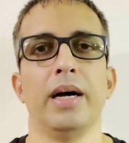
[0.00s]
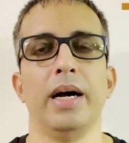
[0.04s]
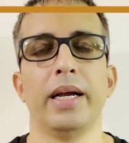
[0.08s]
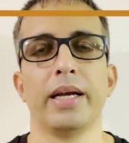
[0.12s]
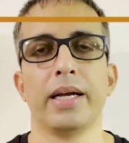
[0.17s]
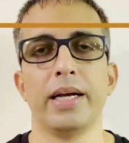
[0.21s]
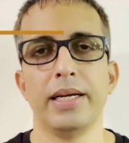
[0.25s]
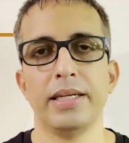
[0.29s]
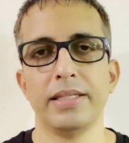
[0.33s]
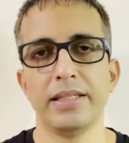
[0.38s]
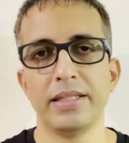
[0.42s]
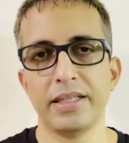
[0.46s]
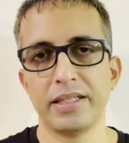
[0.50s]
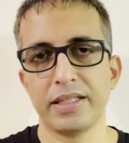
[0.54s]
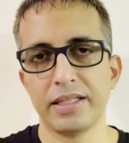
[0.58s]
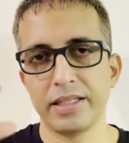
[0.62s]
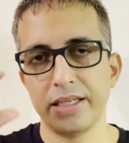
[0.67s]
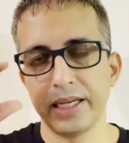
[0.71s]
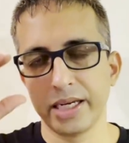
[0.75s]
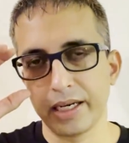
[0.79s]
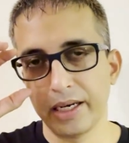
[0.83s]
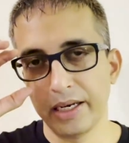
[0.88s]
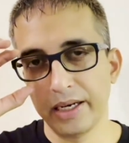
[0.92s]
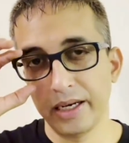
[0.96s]
Hi guys, this is
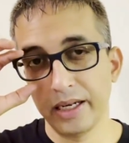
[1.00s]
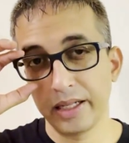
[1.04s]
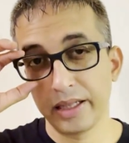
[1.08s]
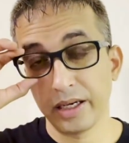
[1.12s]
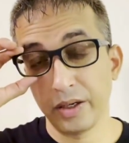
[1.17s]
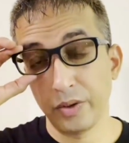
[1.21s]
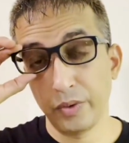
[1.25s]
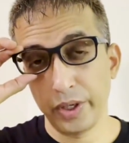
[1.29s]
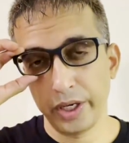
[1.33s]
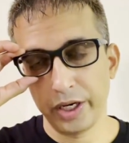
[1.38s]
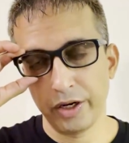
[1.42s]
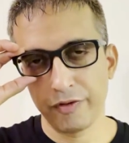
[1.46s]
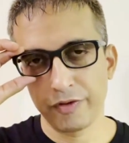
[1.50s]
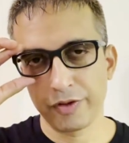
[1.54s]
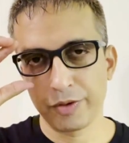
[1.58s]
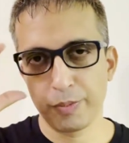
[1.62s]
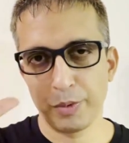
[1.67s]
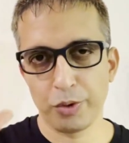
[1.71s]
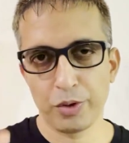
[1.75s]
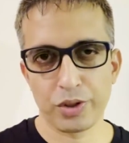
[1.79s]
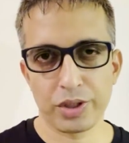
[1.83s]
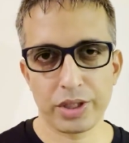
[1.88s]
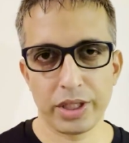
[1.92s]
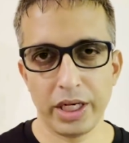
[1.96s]
Declan Letao, Head of
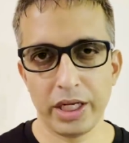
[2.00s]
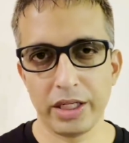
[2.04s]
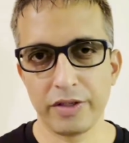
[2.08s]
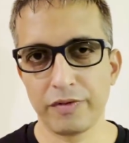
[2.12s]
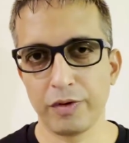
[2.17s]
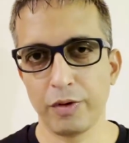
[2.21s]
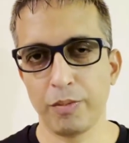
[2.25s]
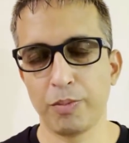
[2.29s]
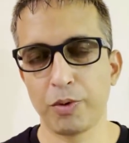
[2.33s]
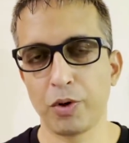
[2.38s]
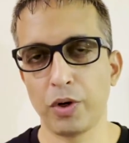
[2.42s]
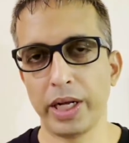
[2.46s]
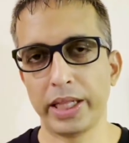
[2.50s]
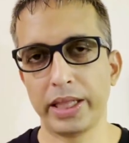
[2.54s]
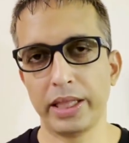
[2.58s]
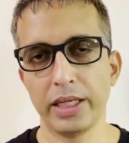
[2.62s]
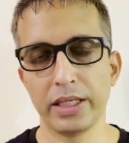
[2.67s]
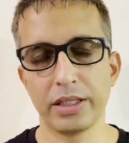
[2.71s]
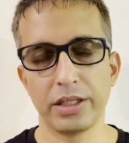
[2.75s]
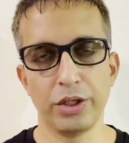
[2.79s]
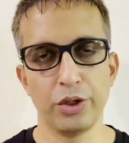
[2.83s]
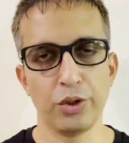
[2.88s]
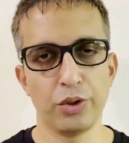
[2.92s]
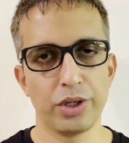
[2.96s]
Sports Science for
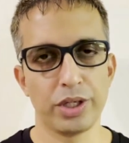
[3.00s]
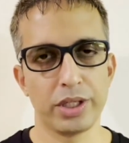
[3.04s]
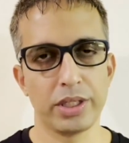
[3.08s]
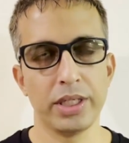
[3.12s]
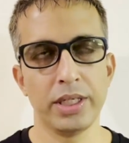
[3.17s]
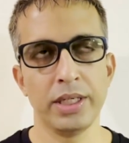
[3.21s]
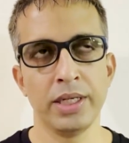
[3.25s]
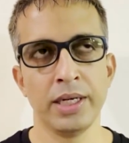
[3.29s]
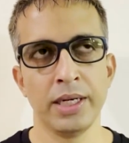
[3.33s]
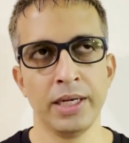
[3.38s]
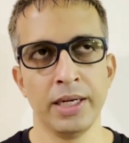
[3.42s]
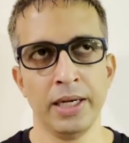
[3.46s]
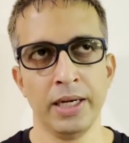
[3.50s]
Proathlix Nutrition.